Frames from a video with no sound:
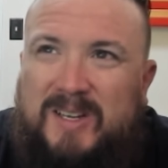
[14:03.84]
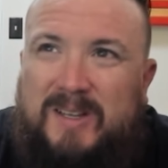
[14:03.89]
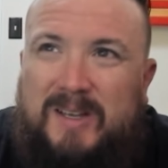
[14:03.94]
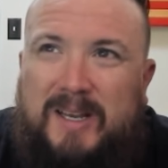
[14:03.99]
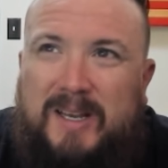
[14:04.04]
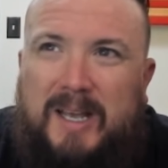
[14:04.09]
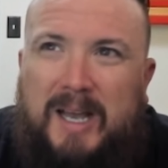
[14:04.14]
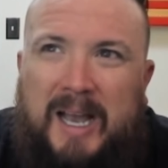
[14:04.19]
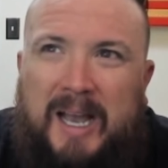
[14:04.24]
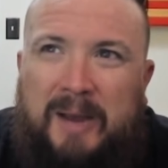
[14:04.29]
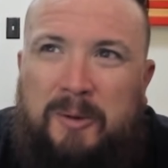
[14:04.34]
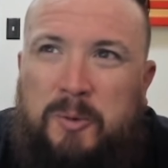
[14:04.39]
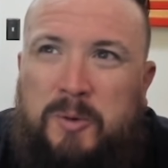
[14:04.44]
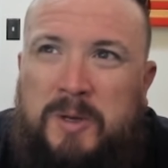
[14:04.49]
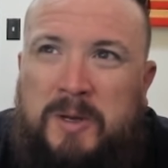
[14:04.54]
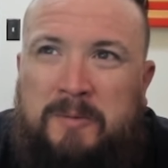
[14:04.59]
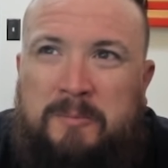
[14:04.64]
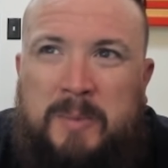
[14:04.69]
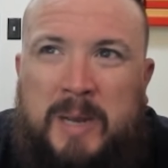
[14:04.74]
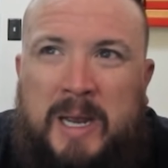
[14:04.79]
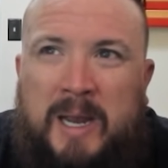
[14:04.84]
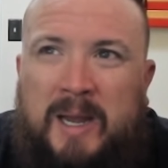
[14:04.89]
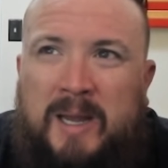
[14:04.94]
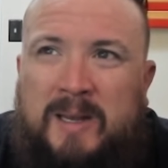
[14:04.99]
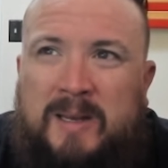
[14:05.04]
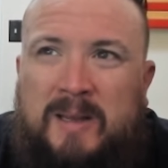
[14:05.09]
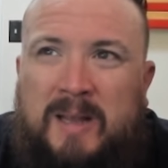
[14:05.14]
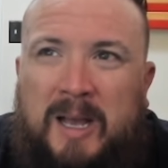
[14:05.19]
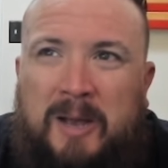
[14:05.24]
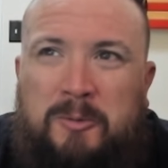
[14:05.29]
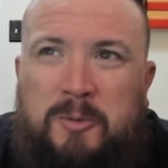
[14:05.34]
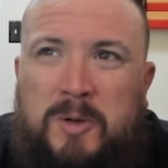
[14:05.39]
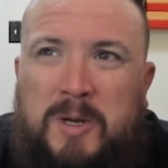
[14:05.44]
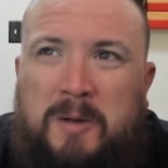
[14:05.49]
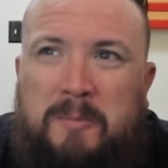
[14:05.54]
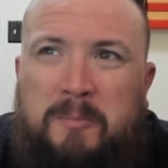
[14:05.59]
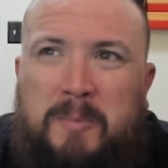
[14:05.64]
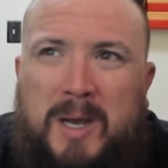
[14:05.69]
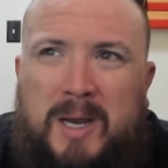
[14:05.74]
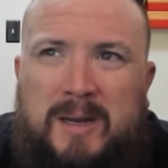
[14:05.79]
like, I wouldn't
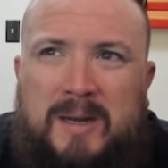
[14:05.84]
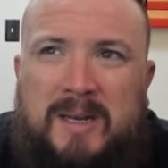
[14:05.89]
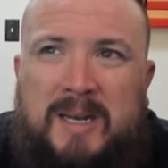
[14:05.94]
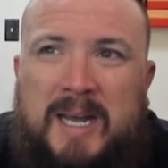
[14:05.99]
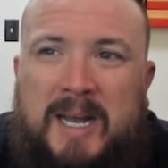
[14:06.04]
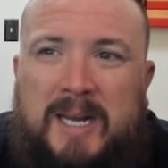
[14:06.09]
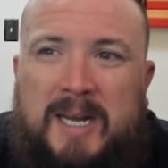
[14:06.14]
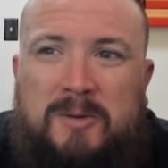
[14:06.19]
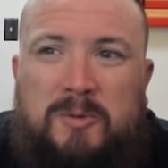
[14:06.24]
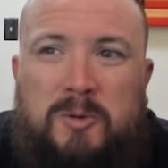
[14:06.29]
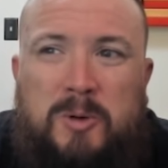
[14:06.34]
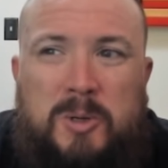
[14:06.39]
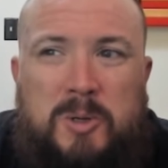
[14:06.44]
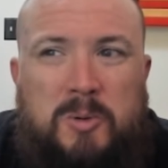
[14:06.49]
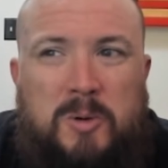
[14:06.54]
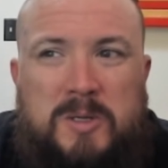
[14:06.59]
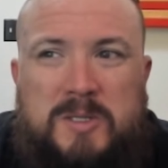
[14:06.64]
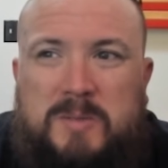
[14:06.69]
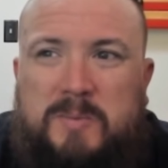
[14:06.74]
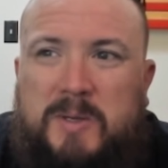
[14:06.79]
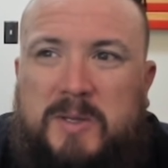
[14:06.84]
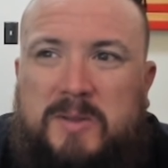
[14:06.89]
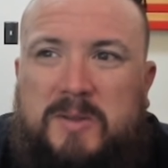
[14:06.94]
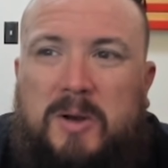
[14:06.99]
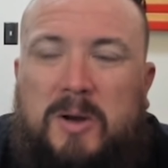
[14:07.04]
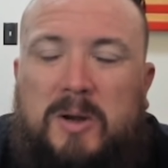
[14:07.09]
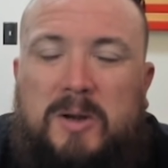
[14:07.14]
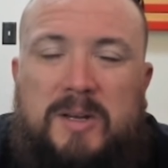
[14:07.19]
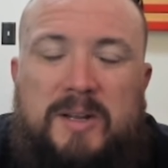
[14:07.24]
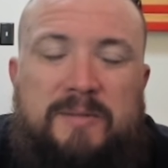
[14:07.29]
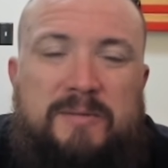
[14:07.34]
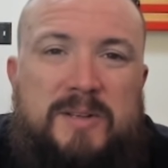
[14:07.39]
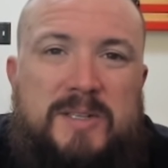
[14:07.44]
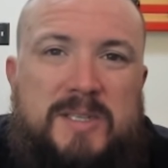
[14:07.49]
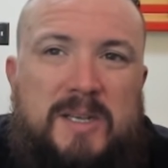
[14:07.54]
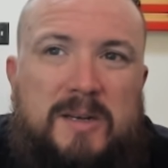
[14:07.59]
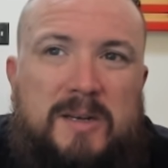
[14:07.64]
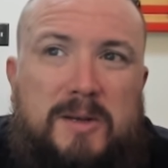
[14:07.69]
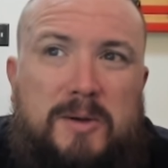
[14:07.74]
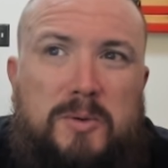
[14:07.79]
have minded adding Roquan Smith to our
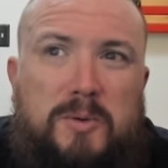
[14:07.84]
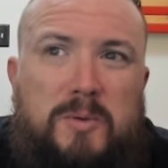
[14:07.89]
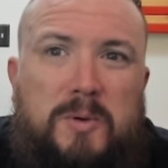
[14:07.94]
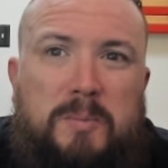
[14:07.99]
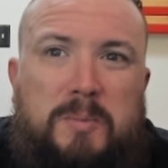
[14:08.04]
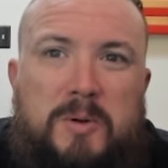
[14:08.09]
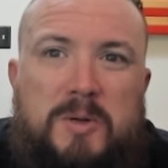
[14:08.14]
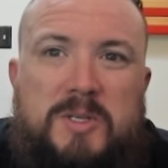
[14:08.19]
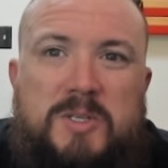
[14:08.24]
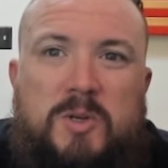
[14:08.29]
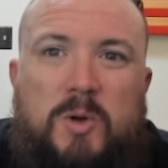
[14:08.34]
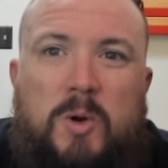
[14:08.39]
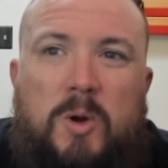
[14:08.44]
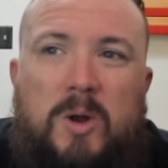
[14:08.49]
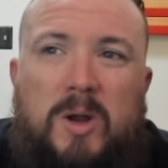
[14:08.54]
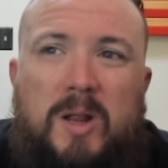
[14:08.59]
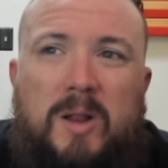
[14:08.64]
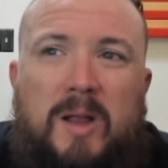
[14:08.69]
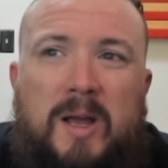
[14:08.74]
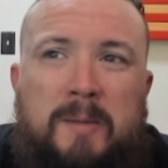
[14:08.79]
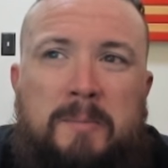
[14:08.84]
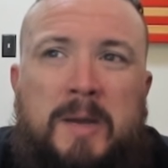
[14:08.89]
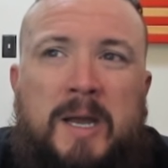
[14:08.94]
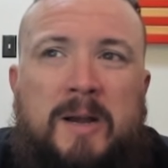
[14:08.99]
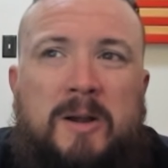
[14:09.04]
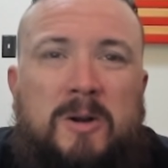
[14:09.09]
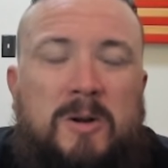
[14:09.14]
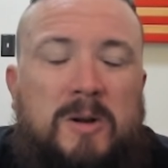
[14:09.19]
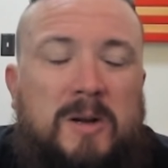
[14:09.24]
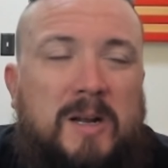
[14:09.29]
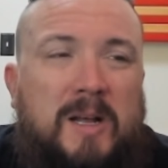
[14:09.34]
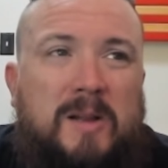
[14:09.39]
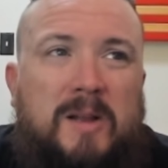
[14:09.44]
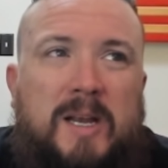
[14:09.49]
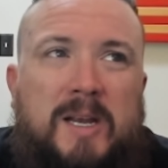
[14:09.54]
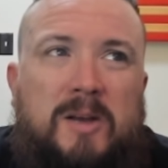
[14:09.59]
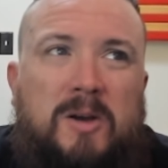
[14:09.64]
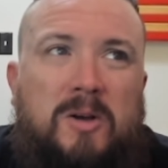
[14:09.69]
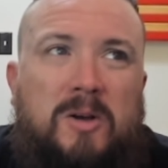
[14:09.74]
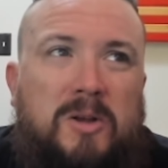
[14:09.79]
defense. I know we're pretty strong at linebacker, and I
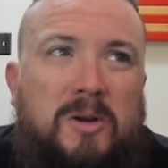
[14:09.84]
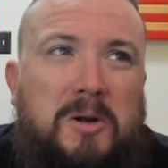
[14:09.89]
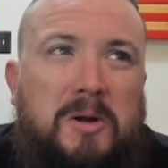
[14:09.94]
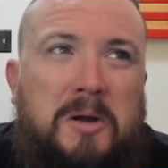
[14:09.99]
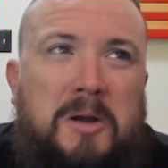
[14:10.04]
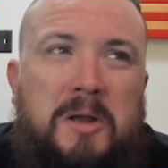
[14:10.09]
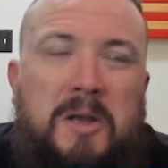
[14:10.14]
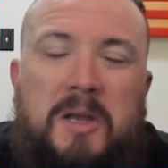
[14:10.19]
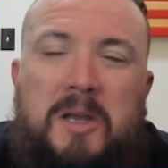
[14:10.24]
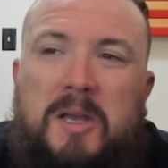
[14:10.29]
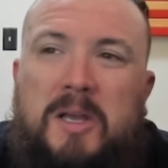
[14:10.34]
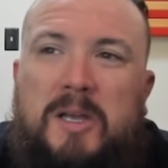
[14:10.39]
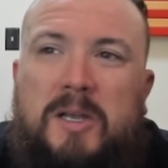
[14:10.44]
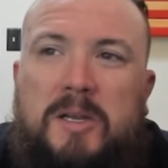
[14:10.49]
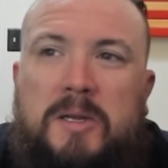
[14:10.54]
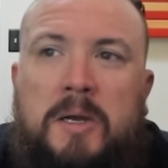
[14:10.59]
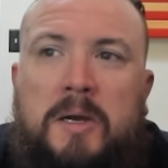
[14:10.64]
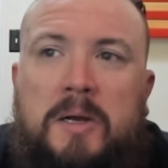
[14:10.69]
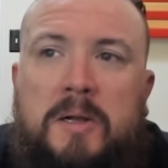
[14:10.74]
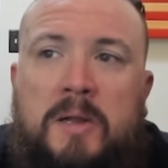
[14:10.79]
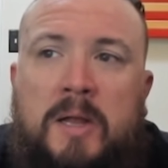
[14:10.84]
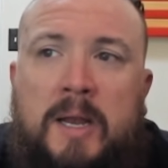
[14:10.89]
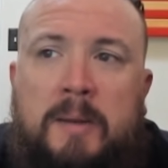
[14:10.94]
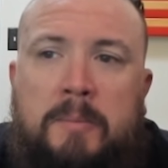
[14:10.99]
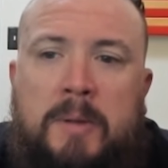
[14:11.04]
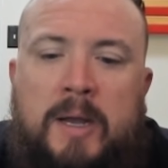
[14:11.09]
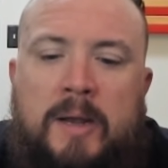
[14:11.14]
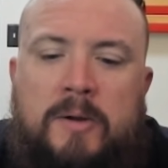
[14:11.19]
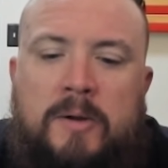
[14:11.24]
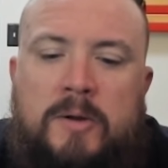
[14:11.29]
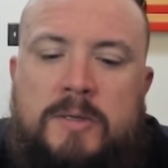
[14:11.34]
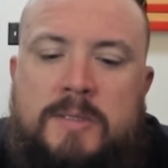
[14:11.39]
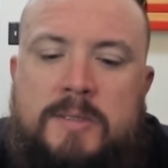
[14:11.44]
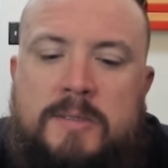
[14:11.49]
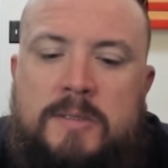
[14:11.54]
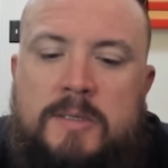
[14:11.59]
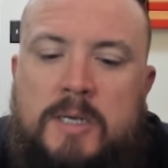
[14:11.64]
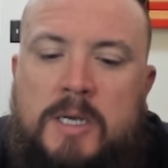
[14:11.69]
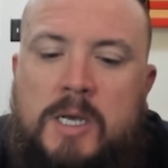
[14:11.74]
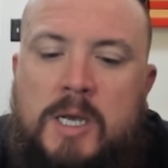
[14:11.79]
like all our young
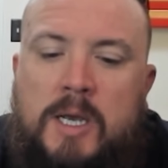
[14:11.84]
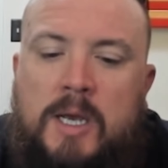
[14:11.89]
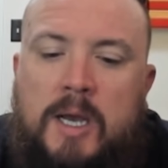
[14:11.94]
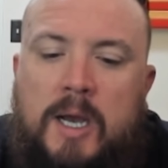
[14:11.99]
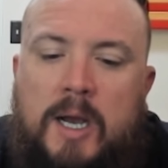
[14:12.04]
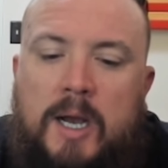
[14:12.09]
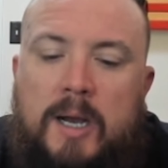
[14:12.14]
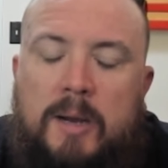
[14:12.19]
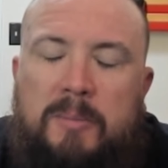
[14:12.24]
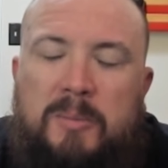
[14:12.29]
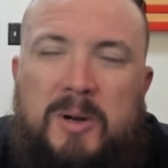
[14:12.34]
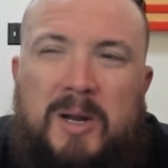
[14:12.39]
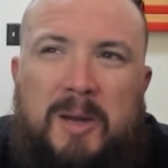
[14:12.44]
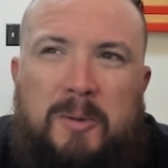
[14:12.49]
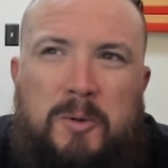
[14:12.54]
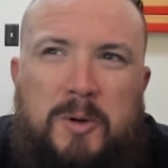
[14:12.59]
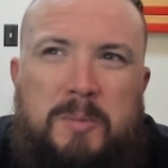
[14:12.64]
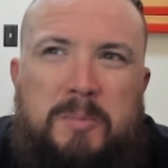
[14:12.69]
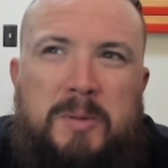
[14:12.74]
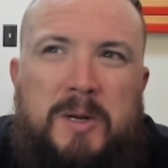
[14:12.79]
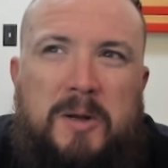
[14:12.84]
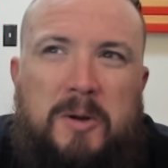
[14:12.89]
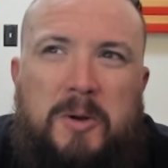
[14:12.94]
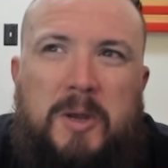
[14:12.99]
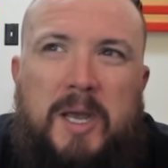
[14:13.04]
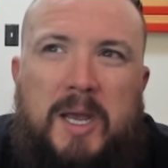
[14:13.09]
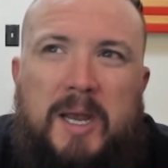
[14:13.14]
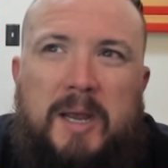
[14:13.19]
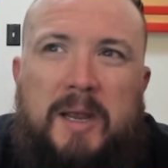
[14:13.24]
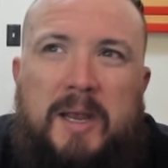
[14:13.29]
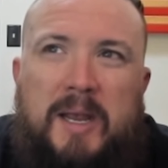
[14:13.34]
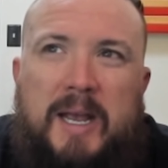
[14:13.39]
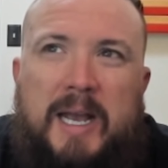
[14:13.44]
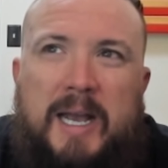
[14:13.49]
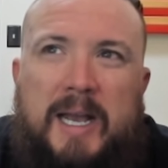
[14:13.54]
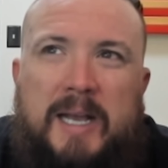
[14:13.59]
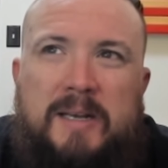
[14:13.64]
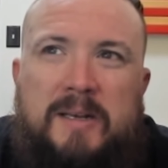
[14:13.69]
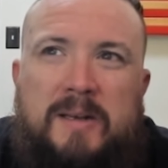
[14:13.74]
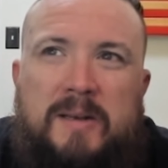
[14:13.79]
linebackers, but I would have been okay
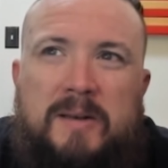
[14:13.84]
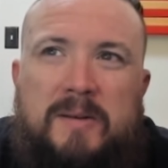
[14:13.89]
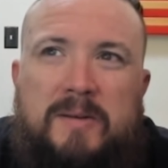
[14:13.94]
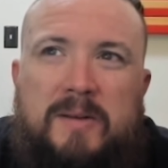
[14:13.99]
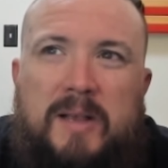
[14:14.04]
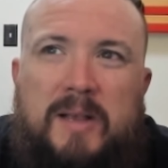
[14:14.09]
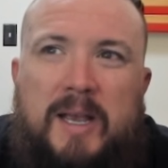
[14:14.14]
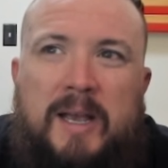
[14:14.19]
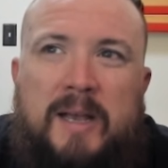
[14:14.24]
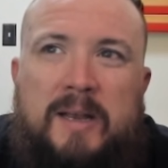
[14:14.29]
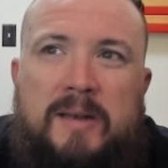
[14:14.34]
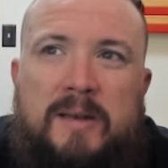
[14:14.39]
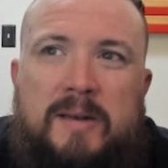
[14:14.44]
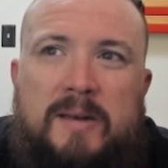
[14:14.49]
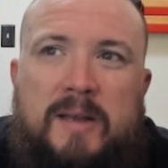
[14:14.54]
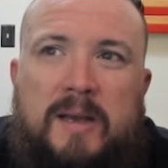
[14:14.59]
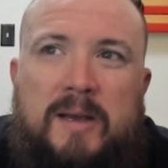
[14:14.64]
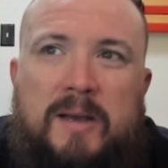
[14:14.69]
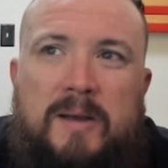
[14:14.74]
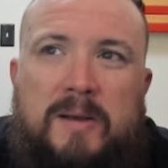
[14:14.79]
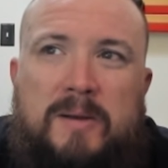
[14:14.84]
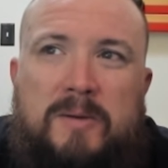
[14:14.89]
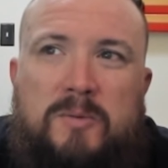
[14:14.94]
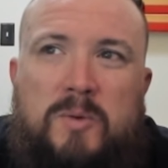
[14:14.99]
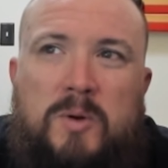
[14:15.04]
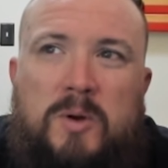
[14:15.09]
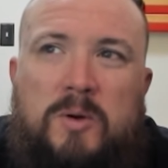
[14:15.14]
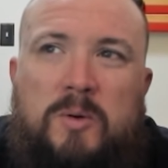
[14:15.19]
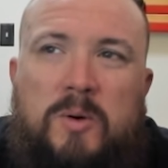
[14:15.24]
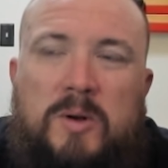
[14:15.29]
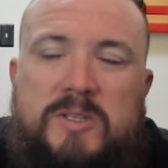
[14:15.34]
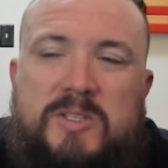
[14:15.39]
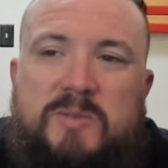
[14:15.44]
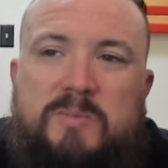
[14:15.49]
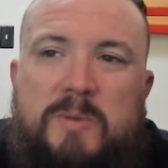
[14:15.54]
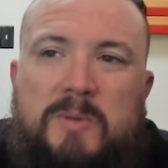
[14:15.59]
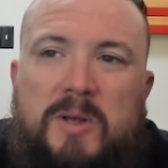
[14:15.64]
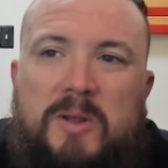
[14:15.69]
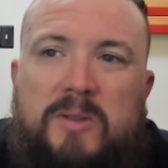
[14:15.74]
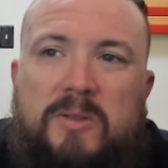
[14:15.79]
adding Roquan
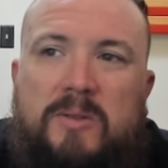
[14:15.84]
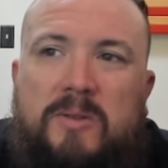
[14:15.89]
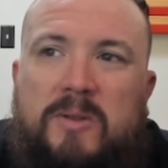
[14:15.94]
Smith.